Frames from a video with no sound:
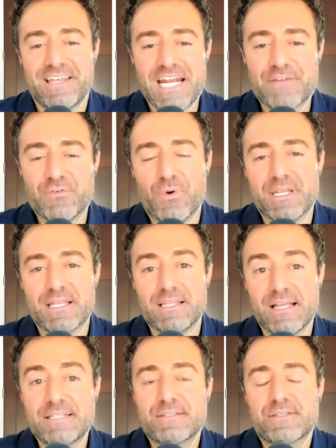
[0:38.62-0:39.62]
Hey everyone,
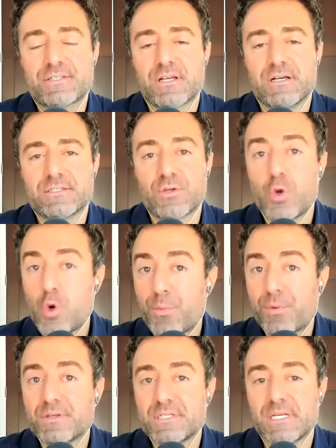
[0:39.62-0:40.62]
let's discuss
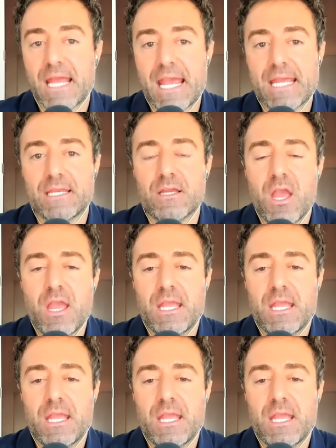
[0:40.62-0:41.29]
huperzine A